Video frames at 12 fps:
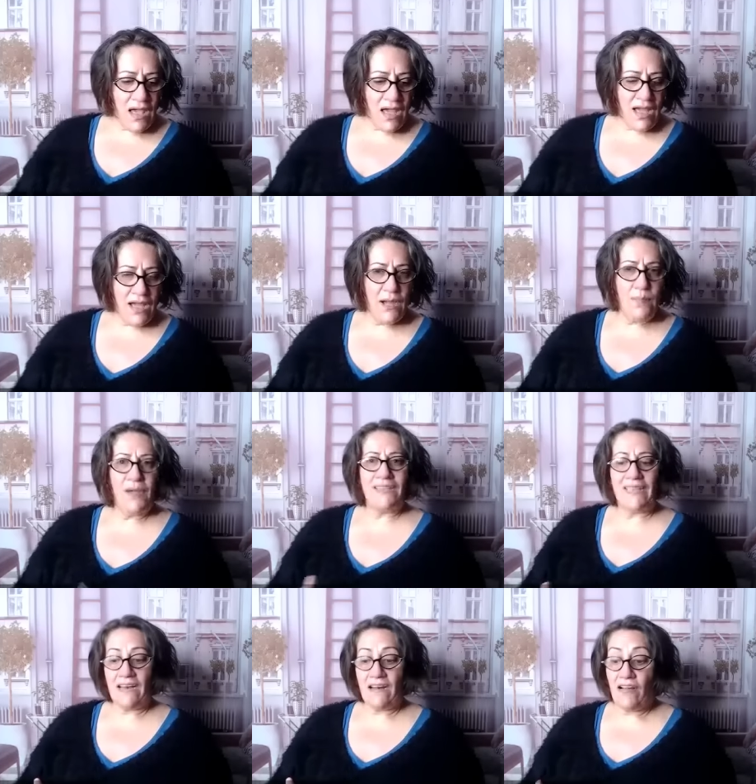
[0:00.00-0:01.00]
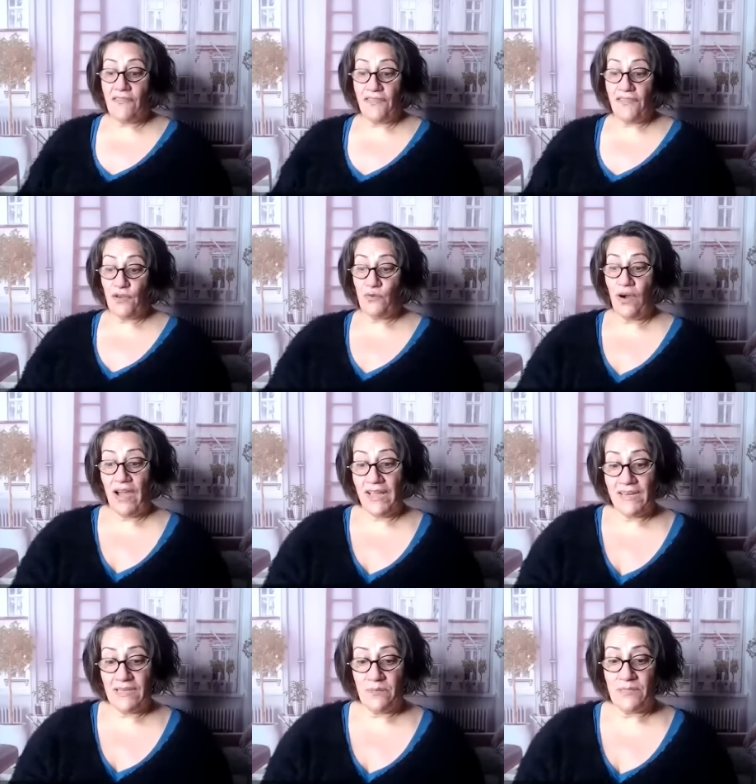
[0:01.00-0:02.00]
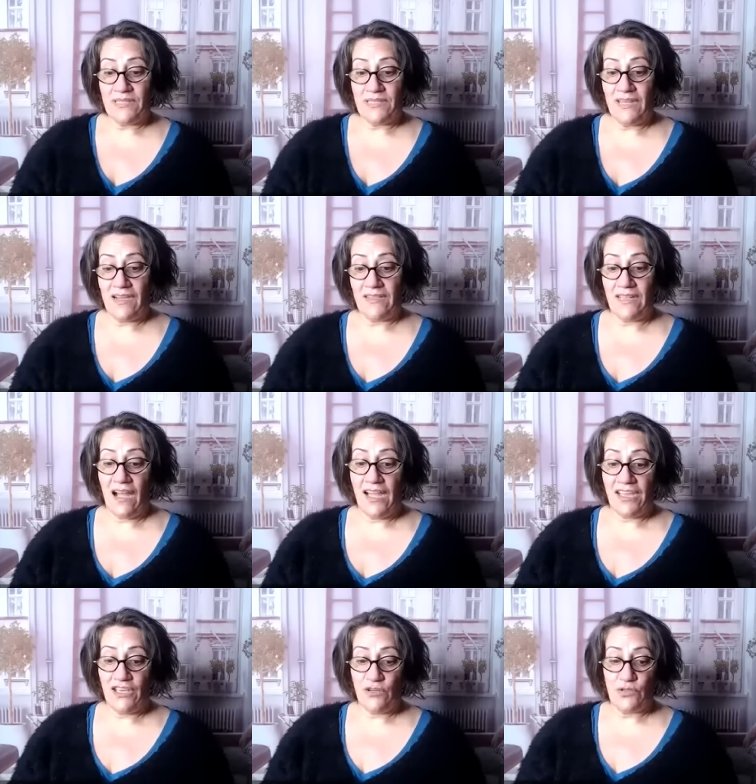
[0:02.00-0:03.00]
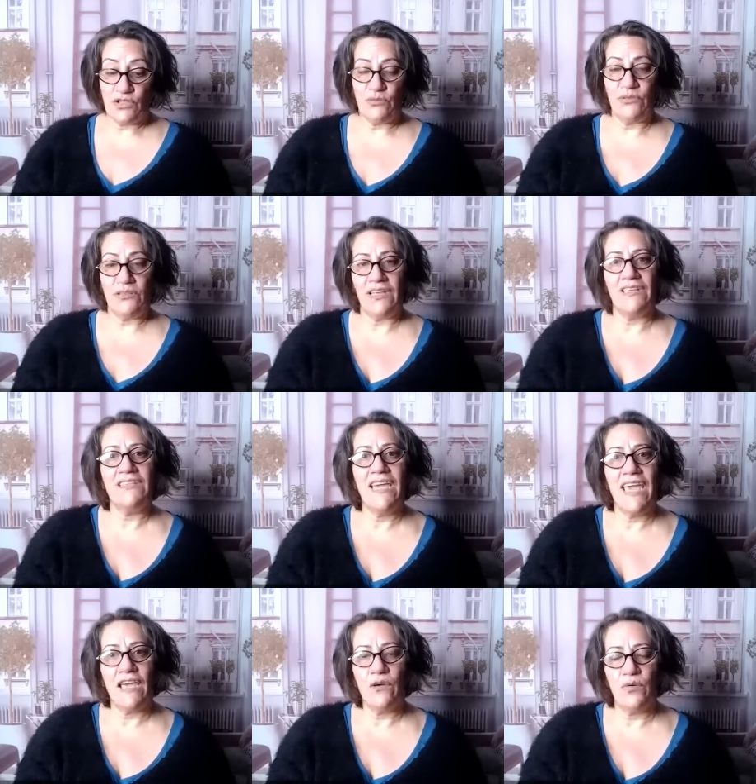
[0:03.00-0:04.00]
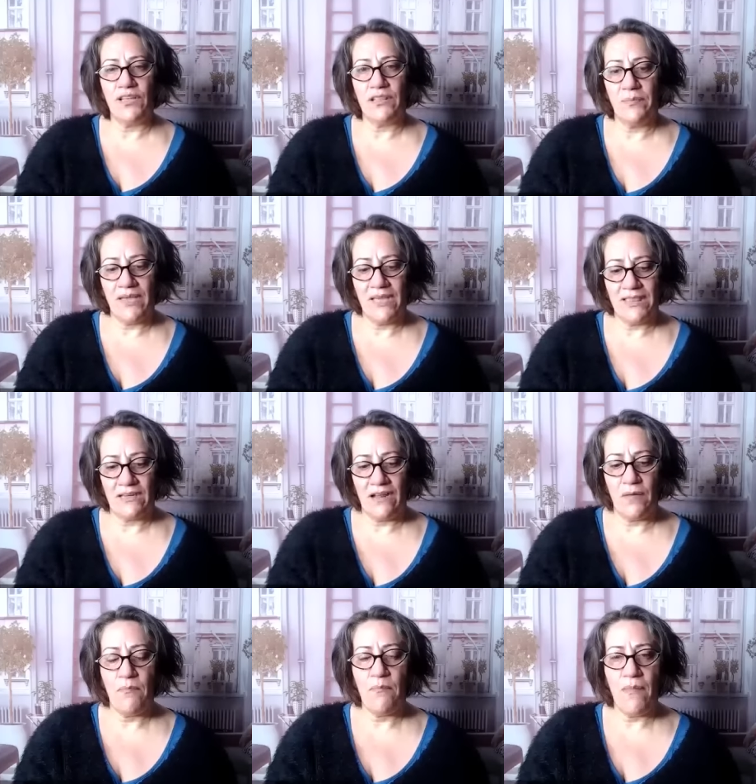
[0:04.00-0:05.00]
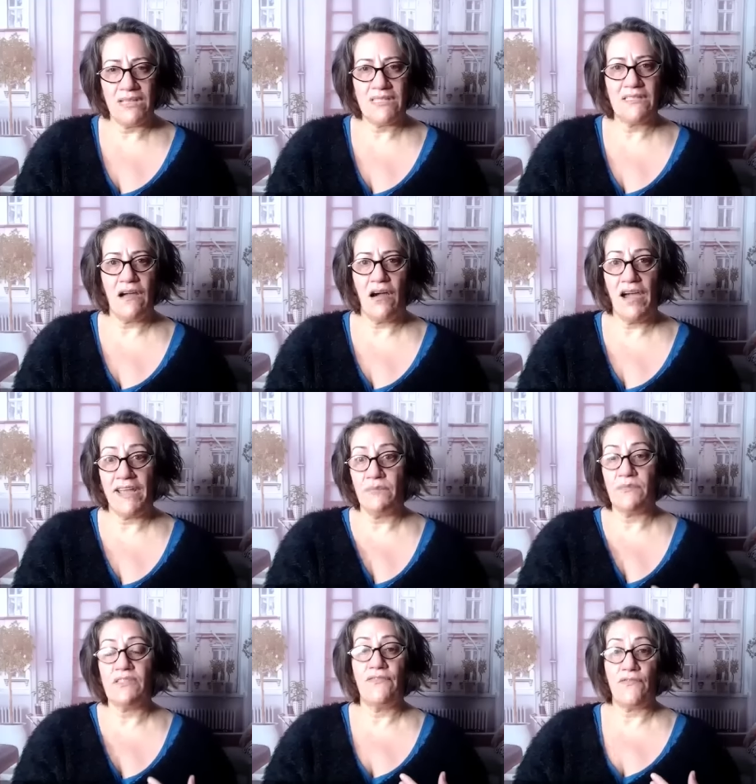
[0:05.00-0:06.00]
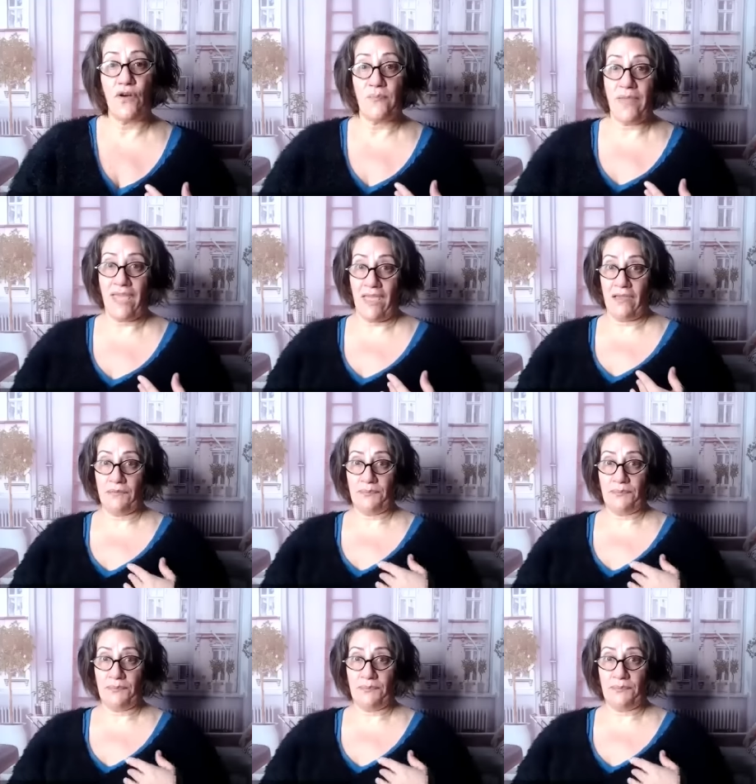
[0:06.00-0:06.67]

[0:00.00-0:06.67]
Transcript: There are a few items that I usually take with me that are must items for me.